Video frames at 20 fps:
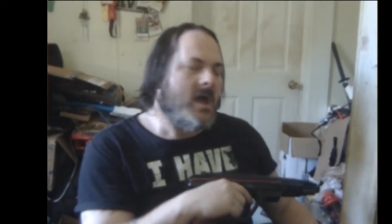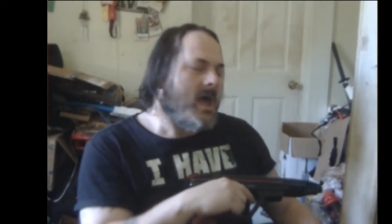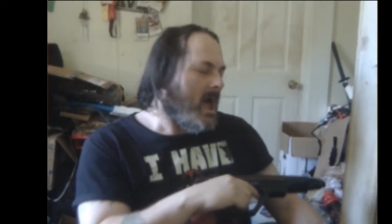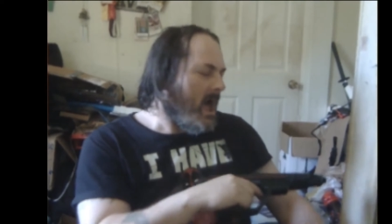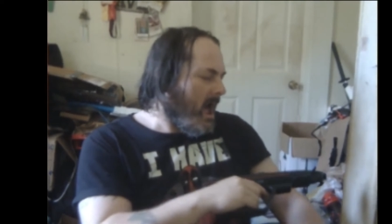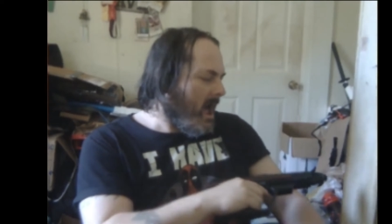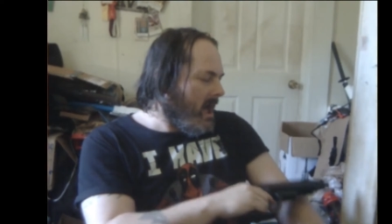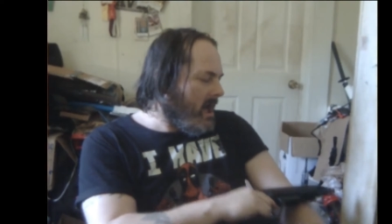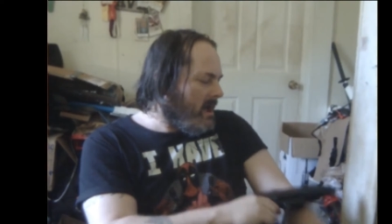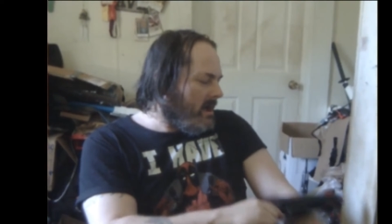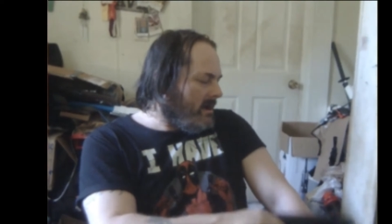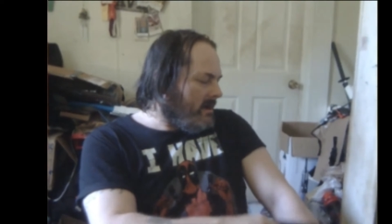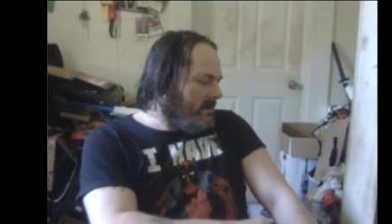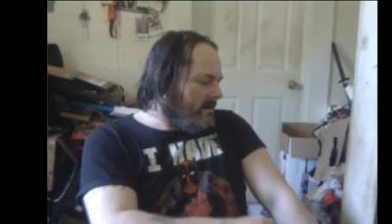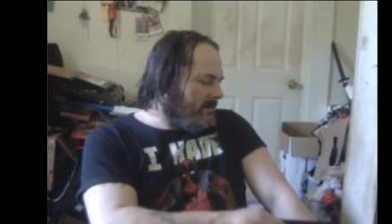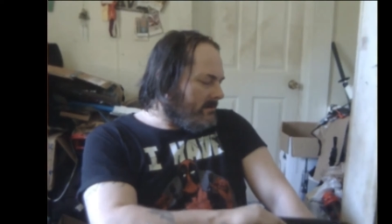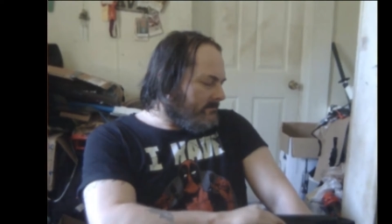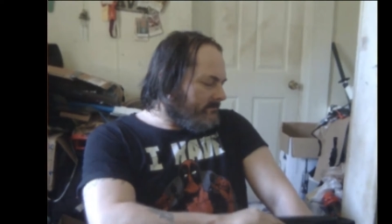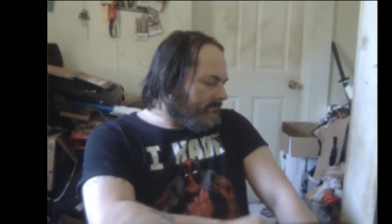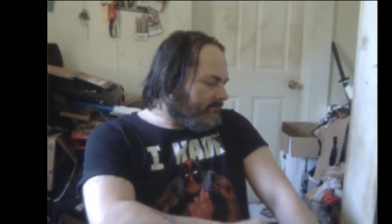
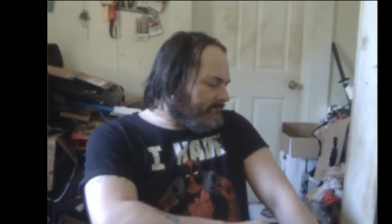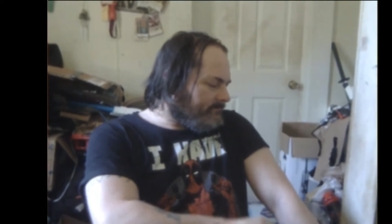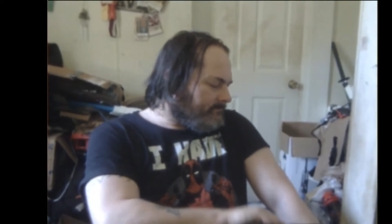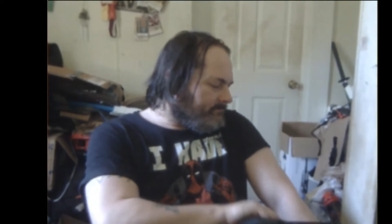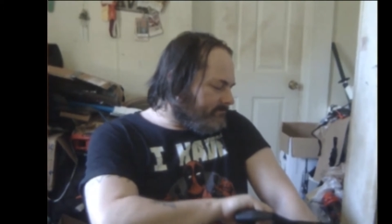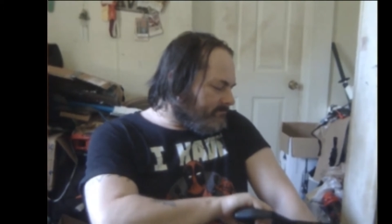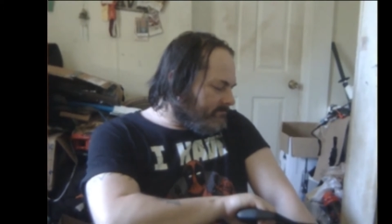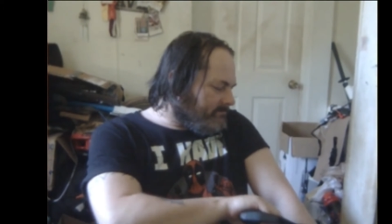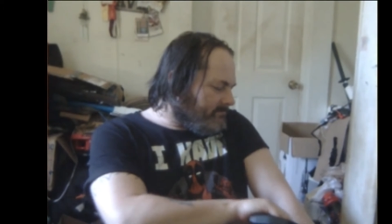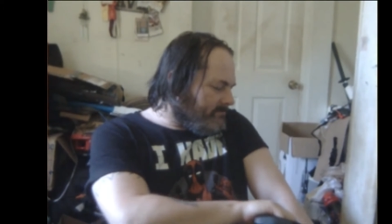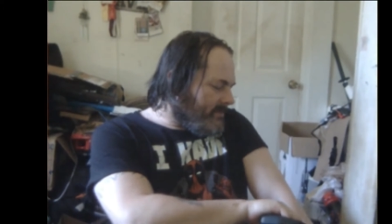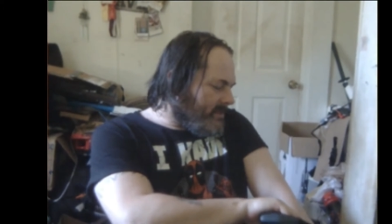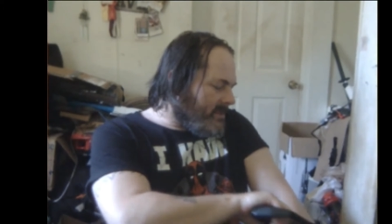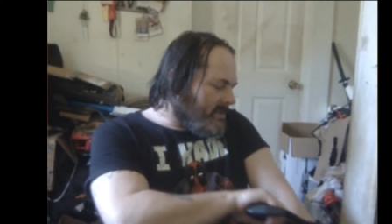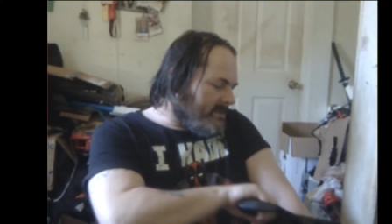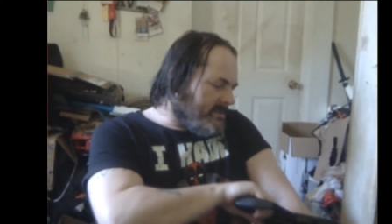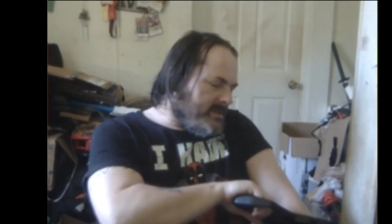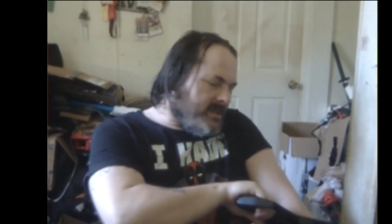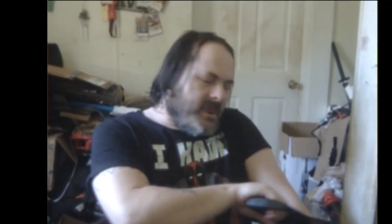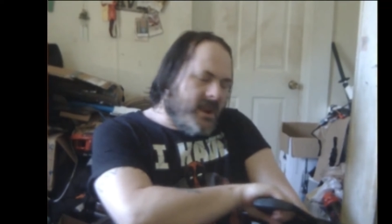uh,
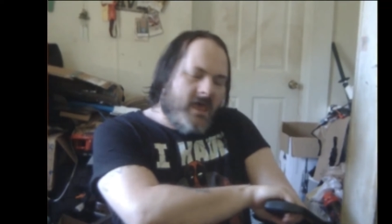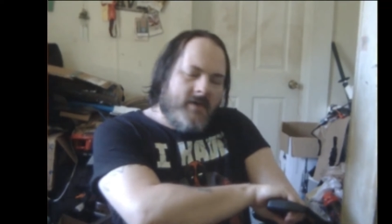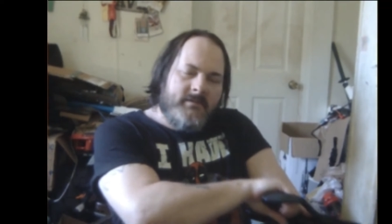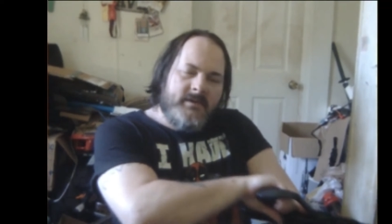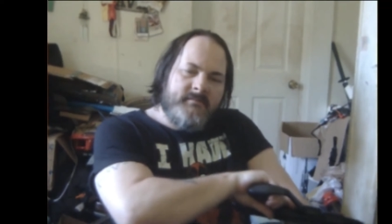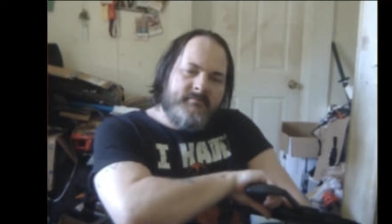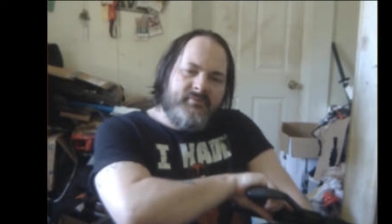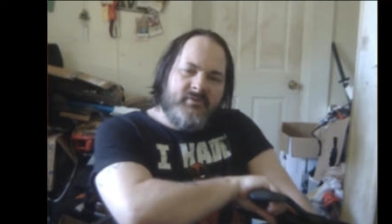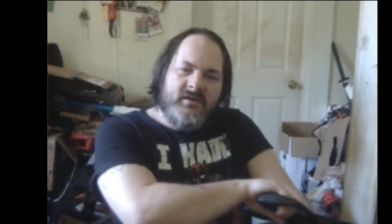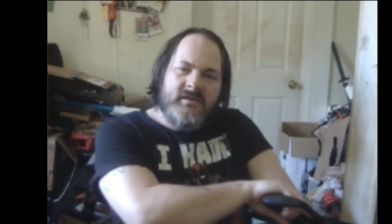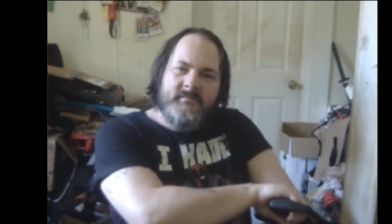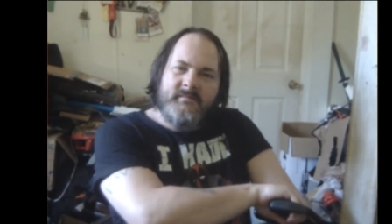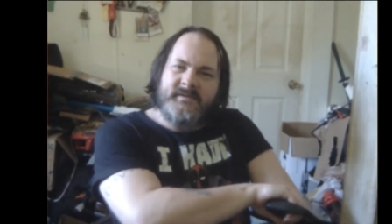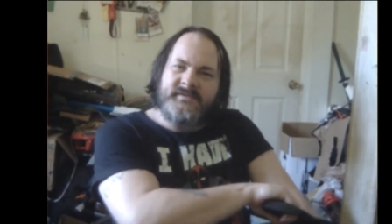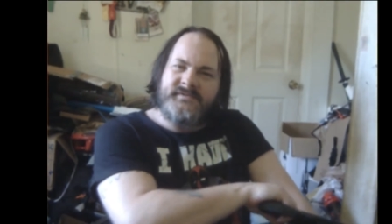and I mean pretty much